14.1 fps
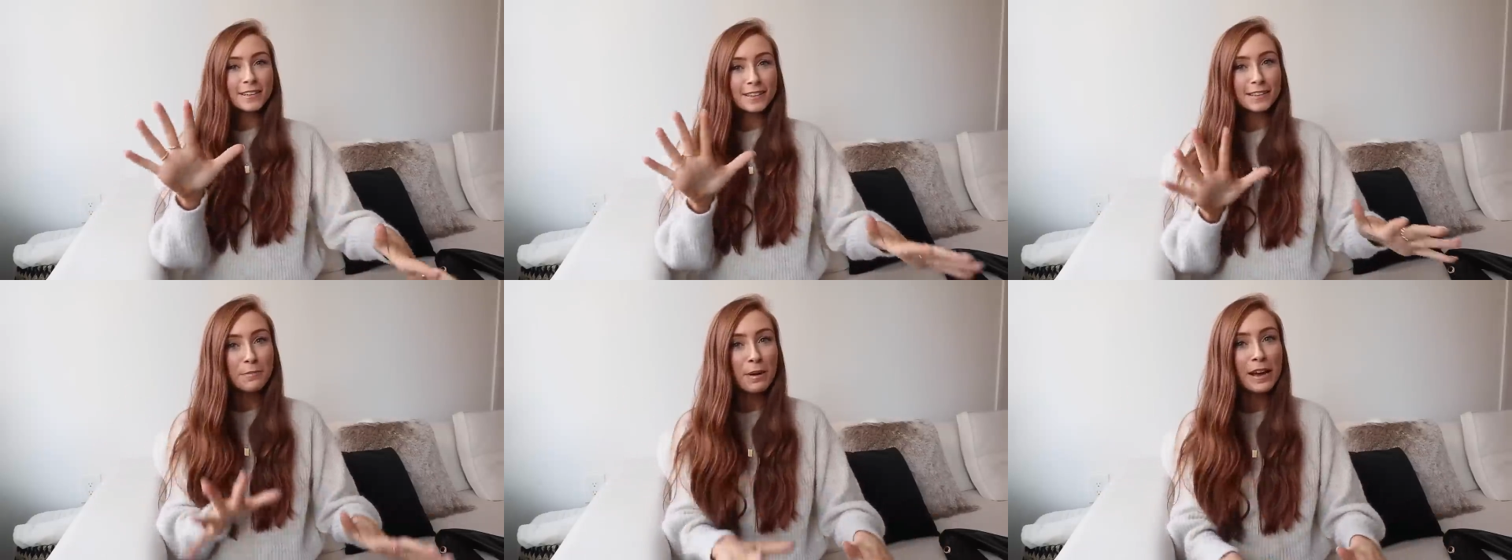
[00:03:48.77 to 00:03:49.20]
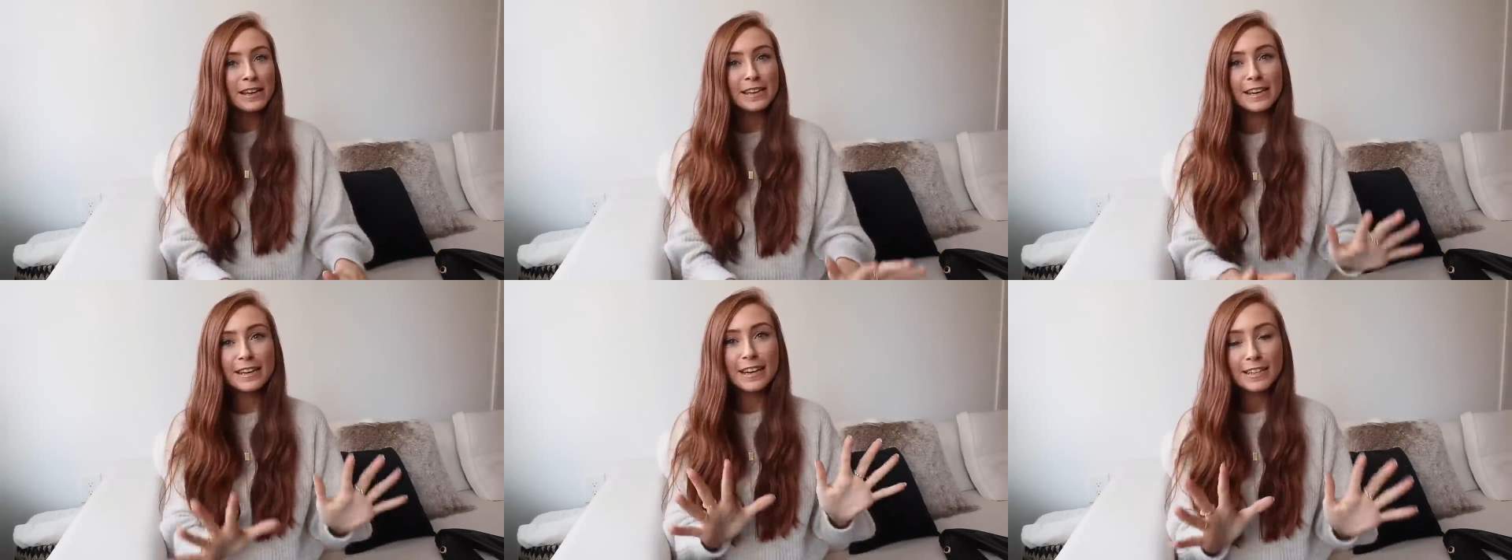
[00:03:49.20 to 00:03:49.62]
the
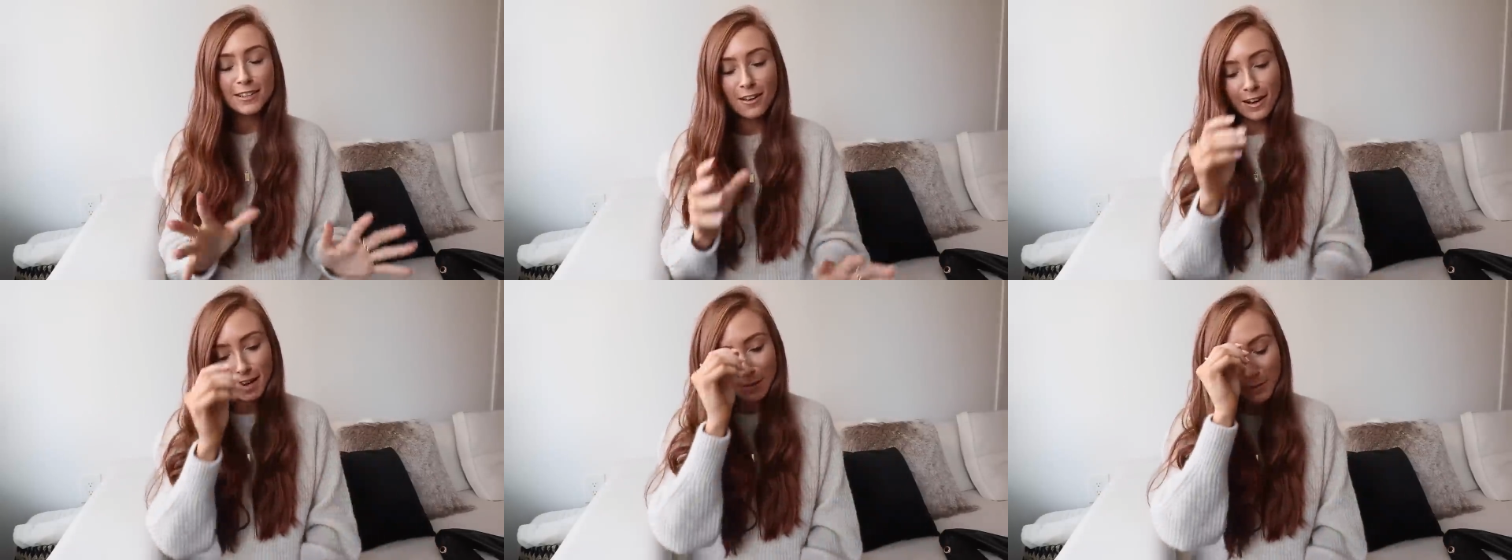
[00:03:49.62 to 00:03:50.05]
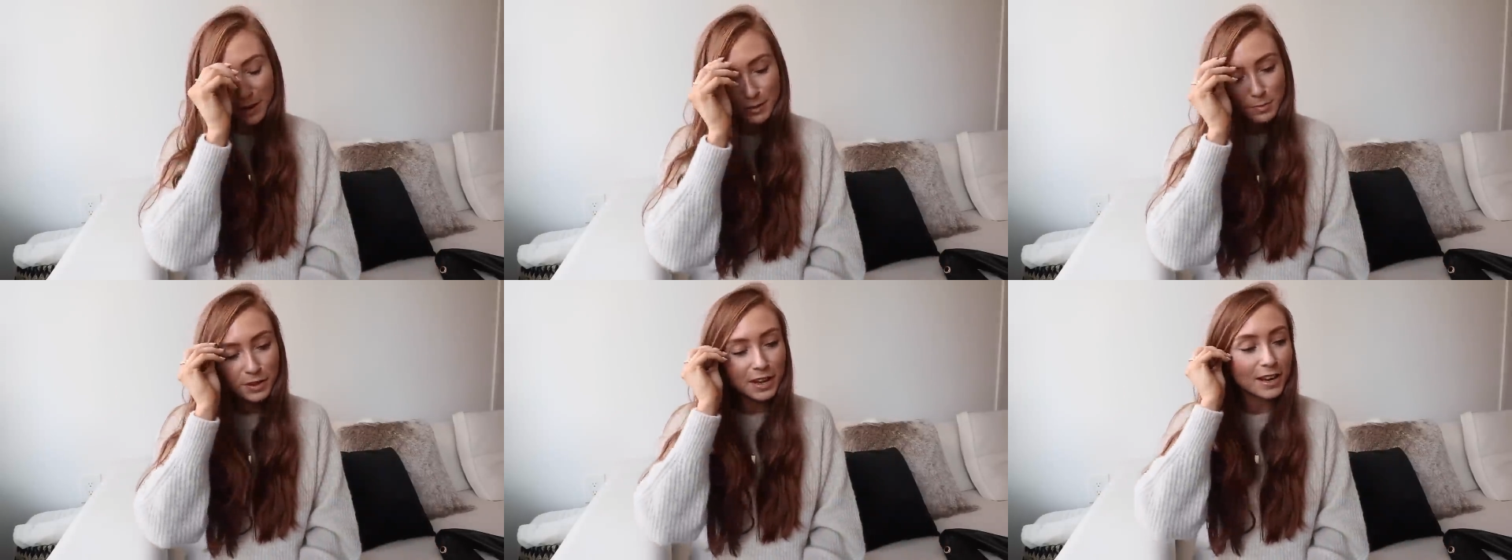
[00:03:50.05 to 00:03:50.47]
opinion a tiny
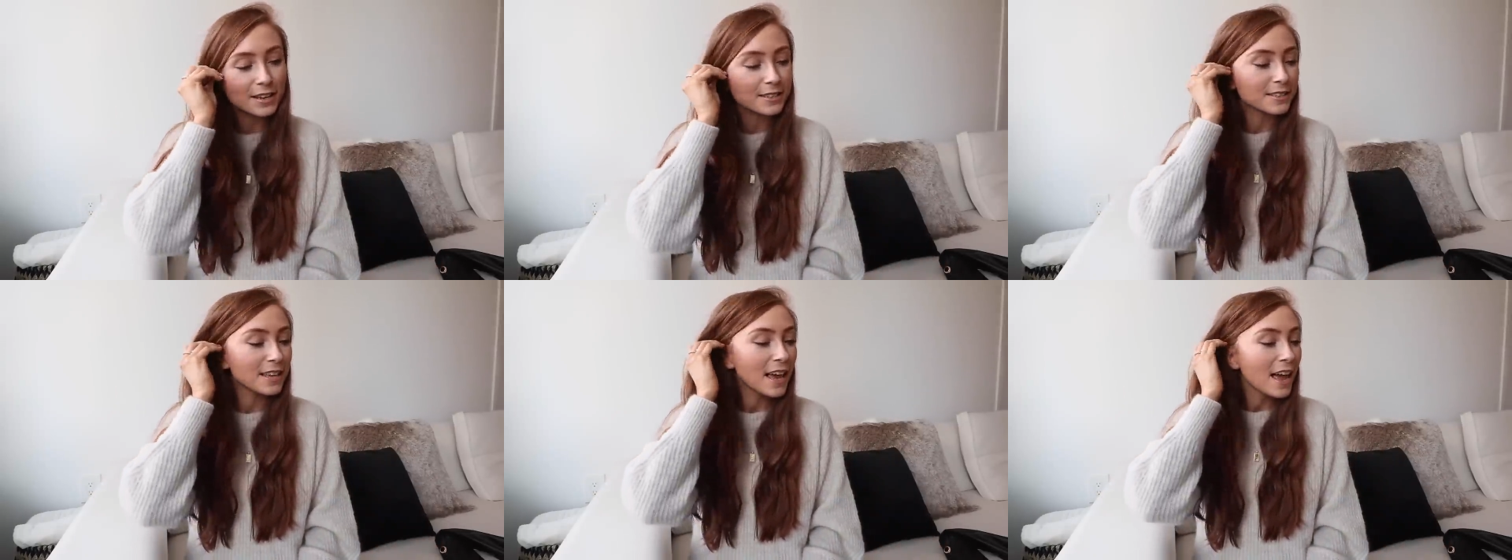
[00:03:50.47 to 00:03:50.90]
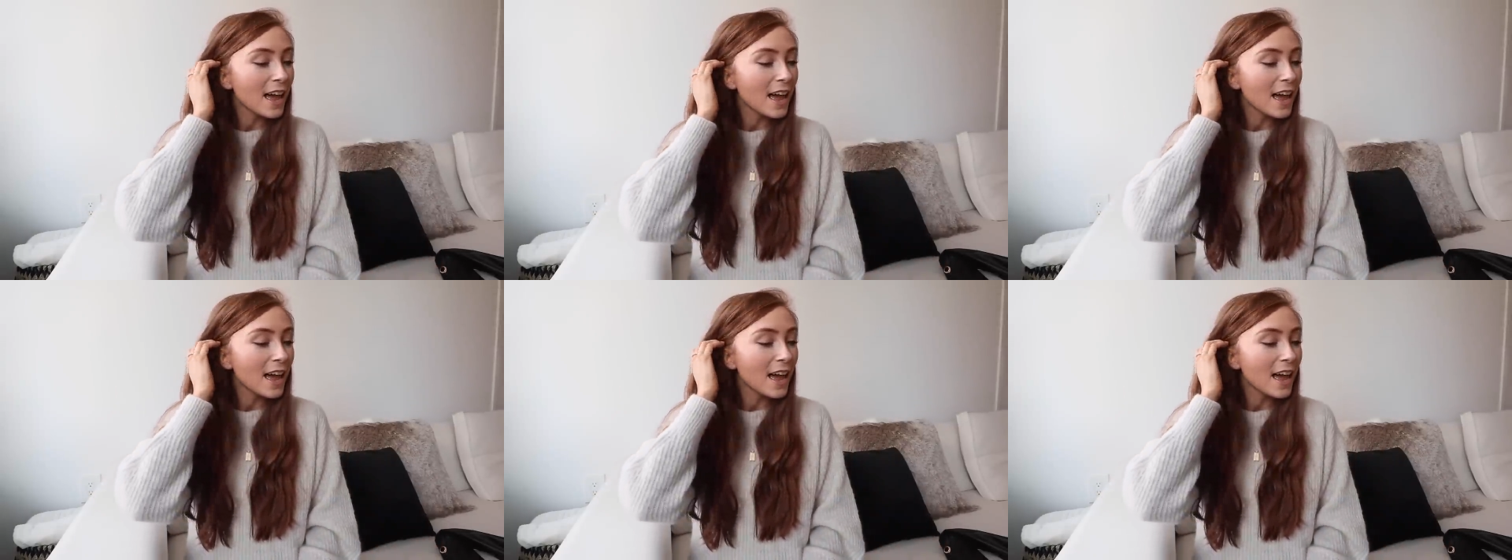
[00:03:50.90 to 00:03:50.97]
bit, because